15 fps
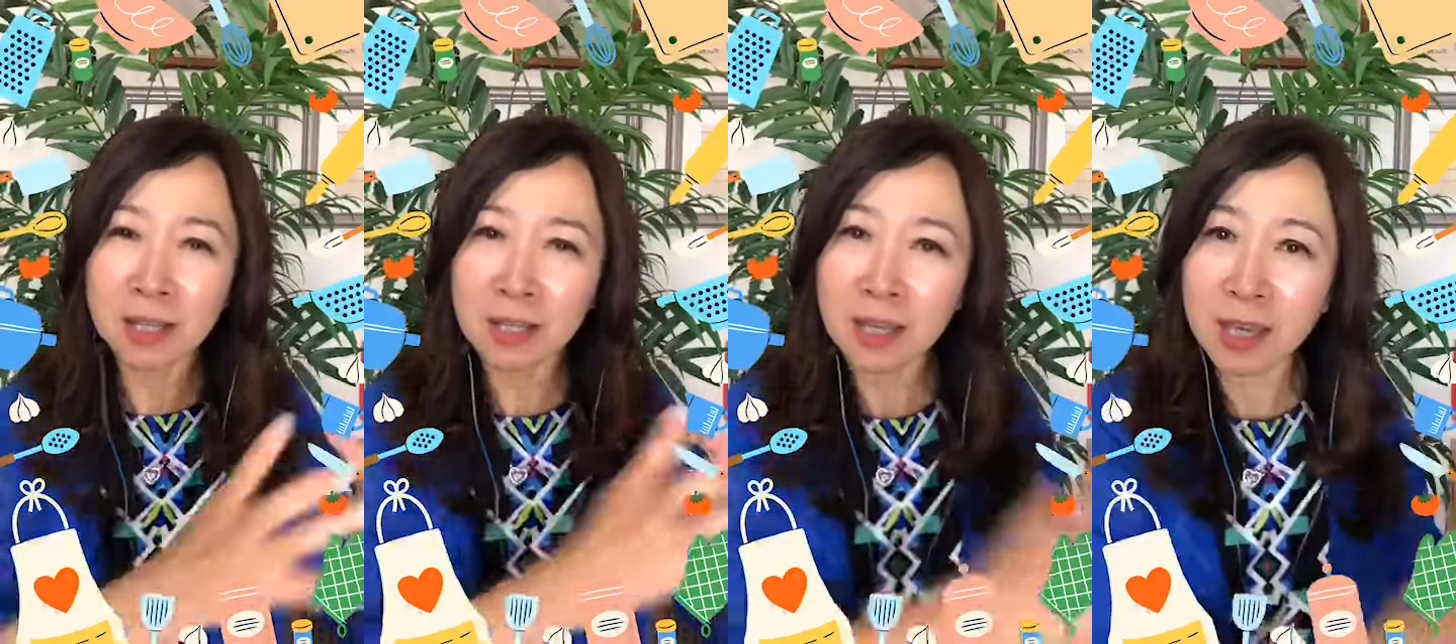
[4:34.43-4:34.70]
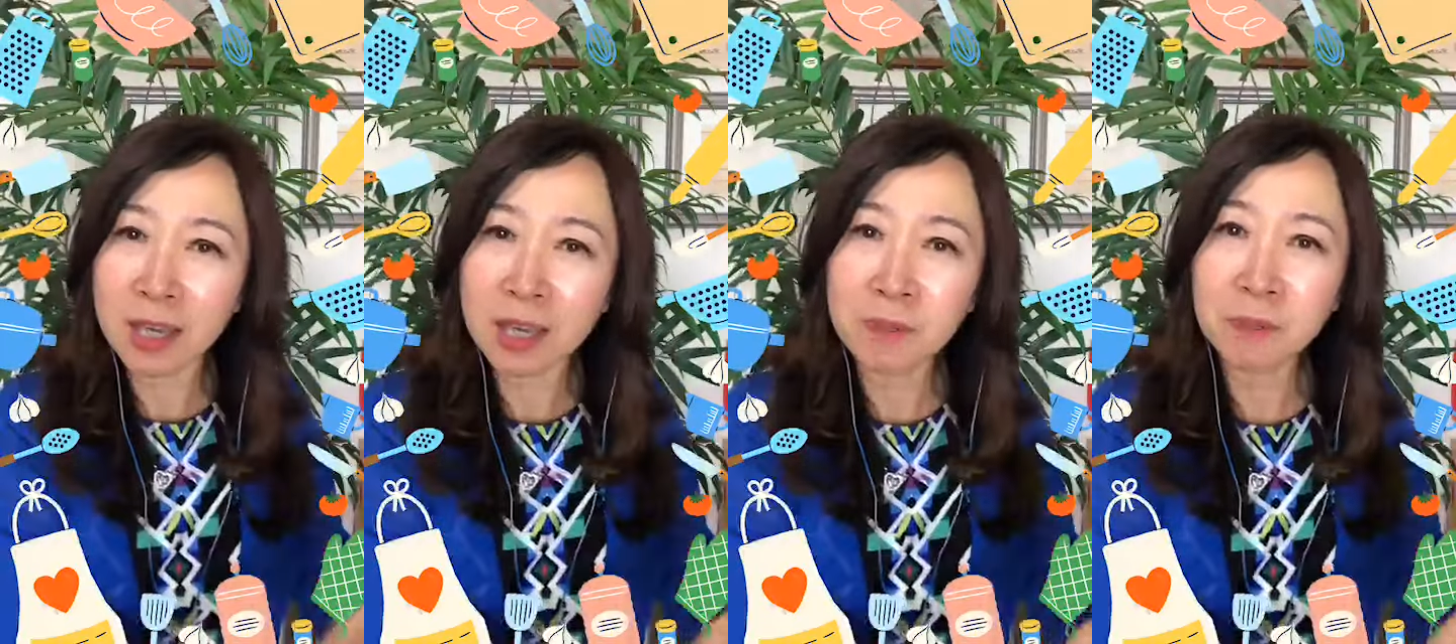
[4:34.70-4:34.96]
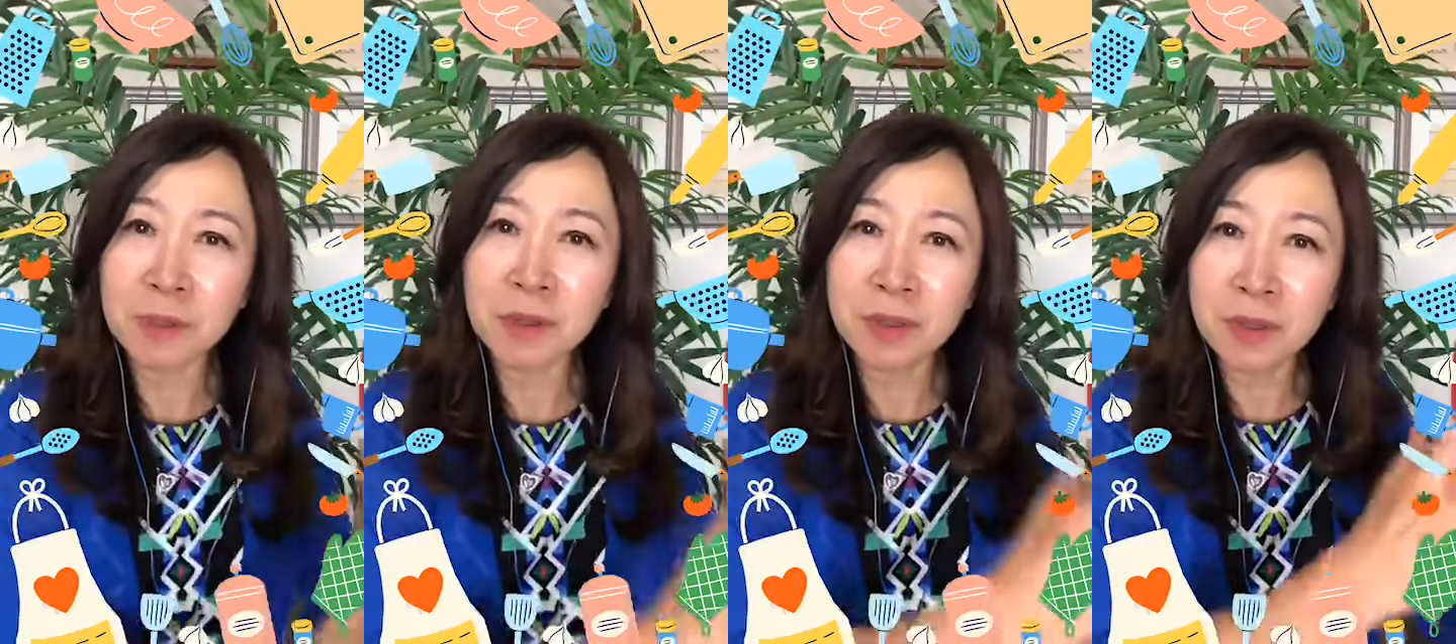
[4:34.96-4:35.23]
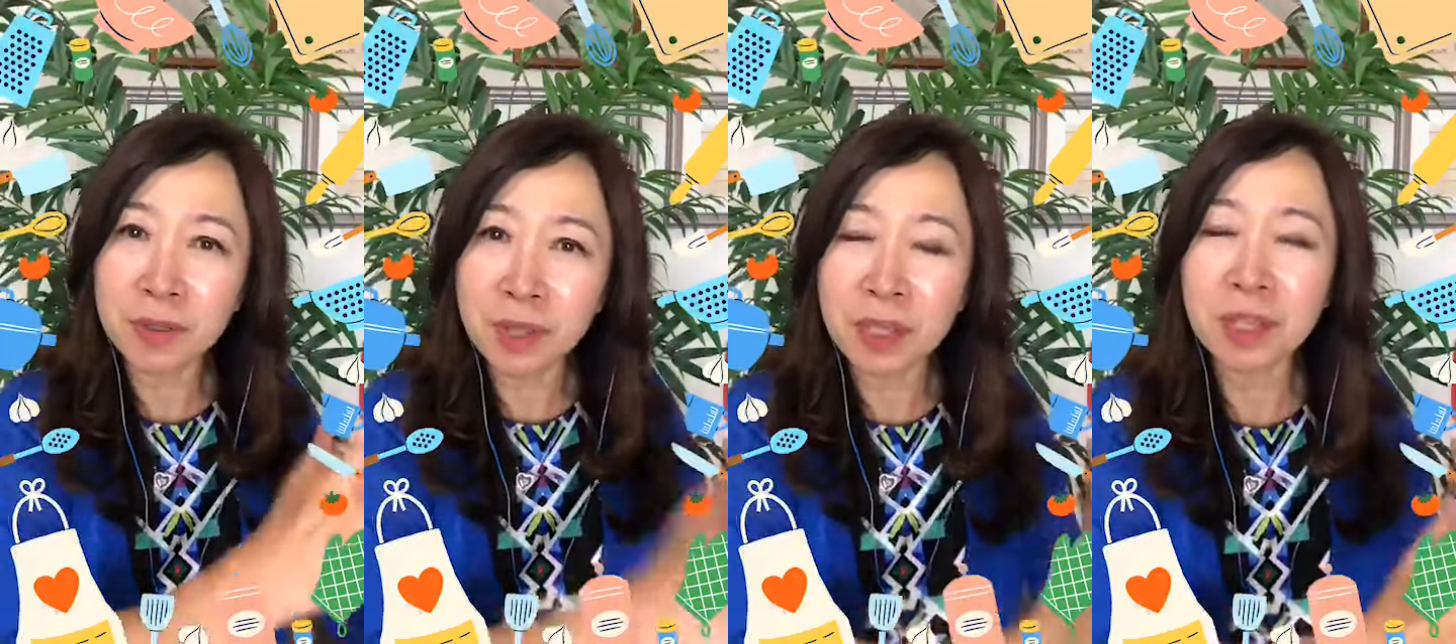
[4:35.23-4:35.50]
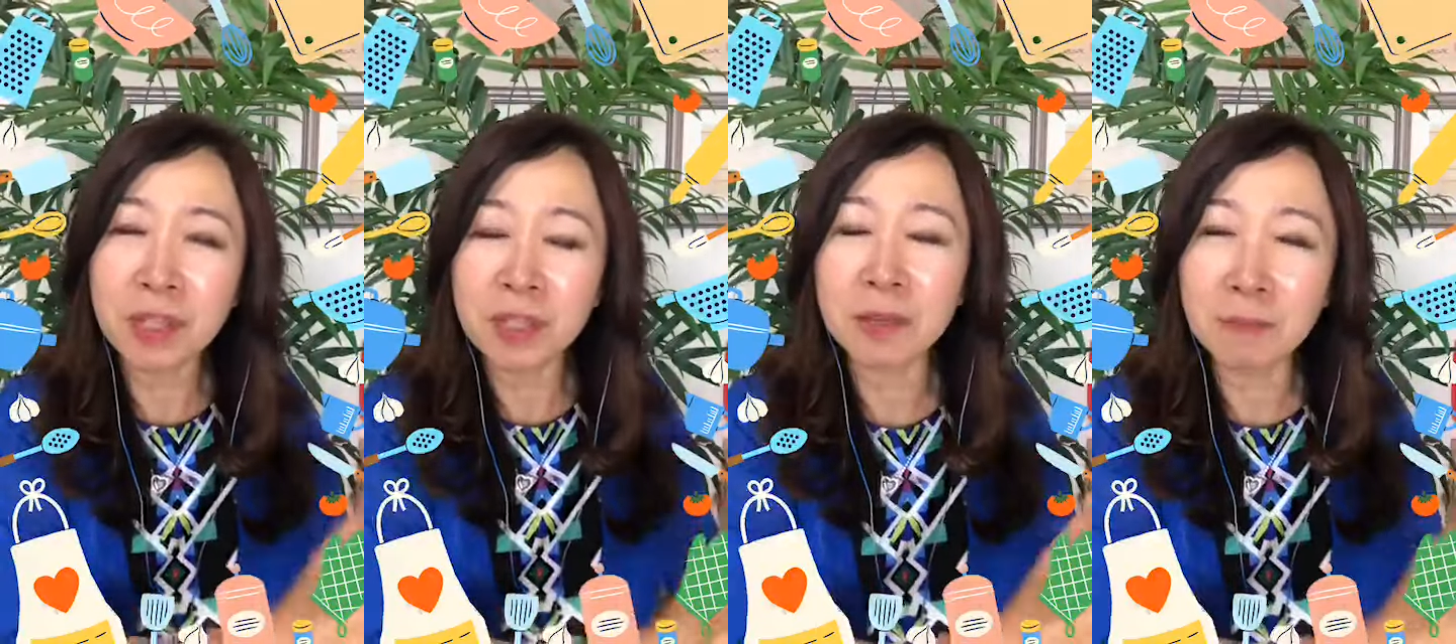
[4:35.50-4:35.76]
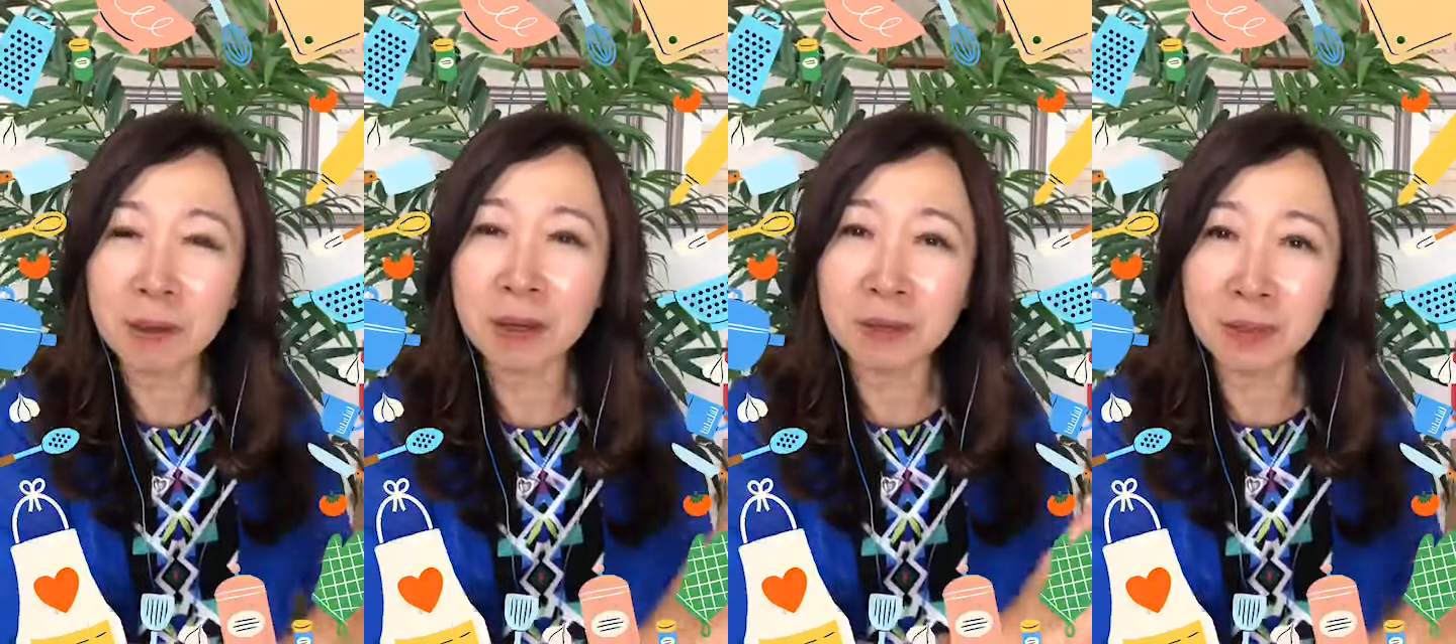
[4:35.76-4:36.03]
Keep thinking
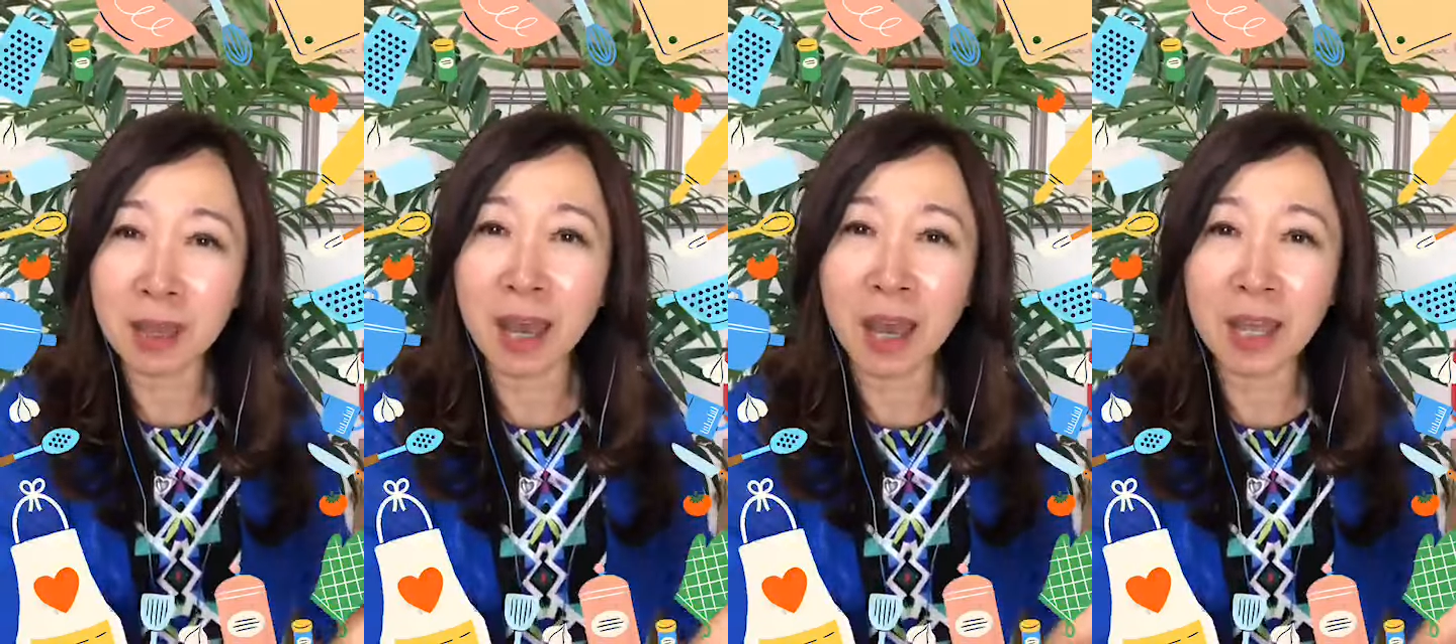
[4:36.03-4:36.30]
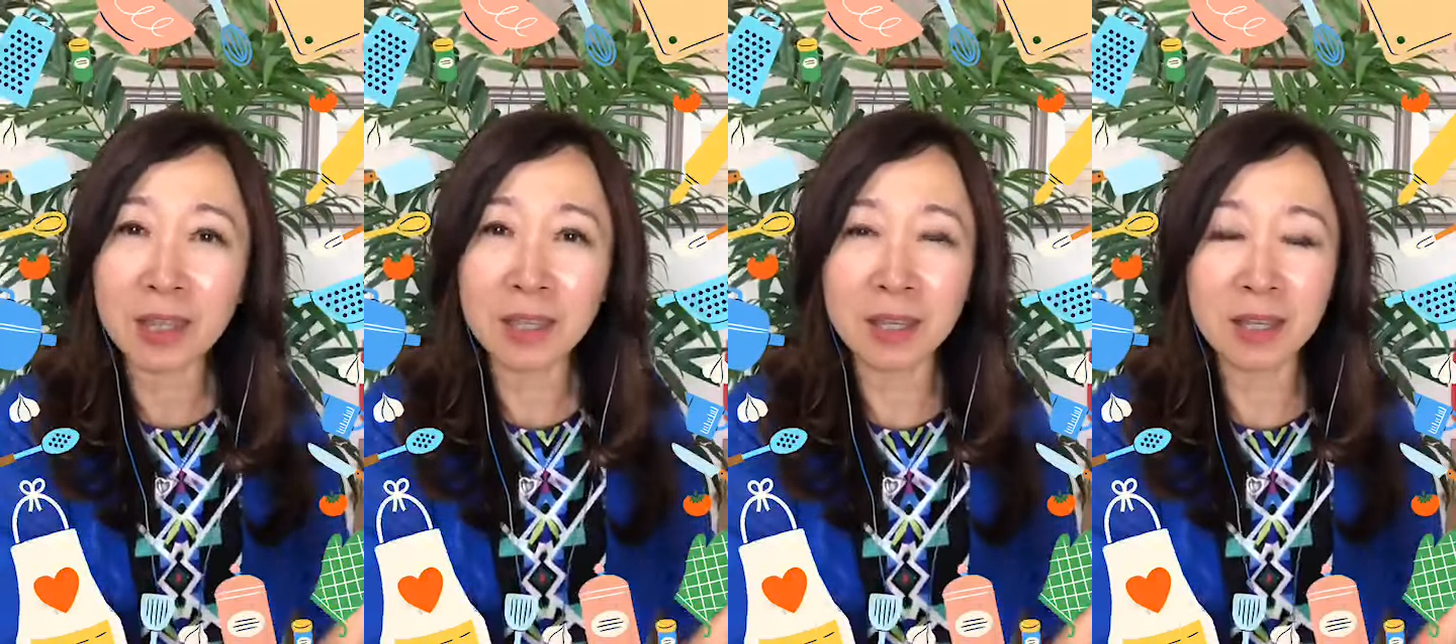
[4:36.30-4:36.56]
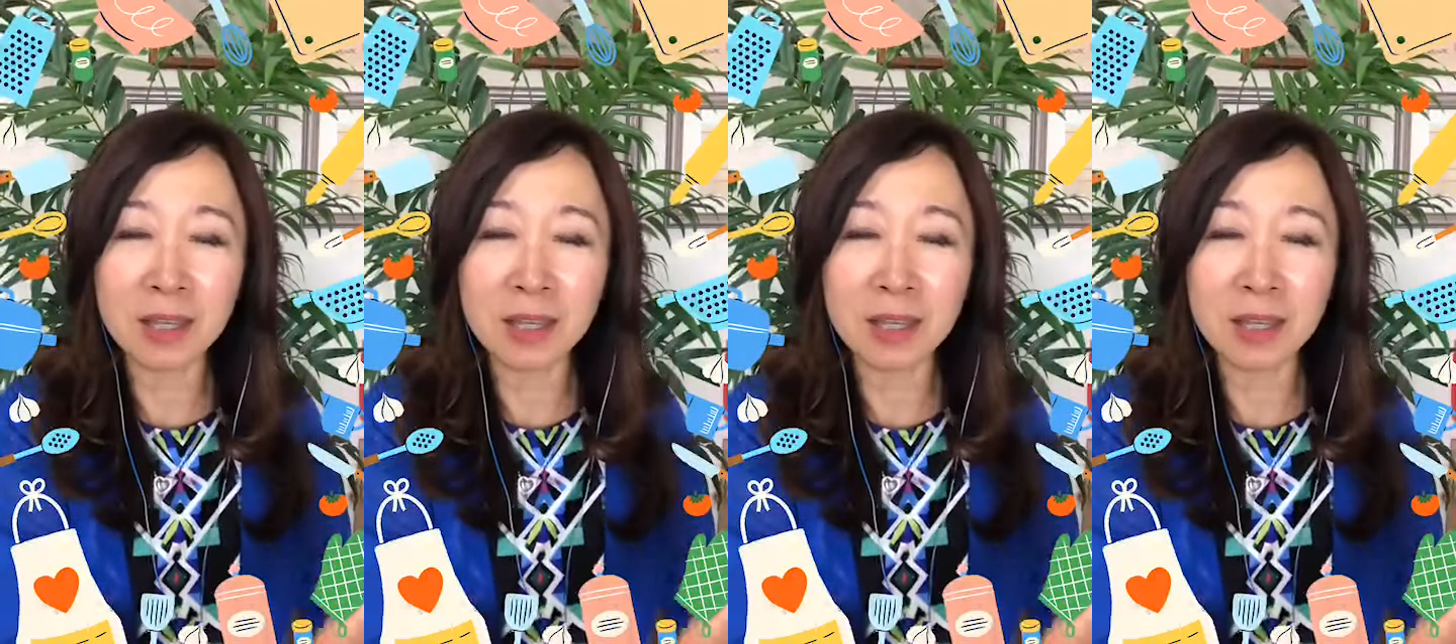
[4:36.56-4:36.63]
about that,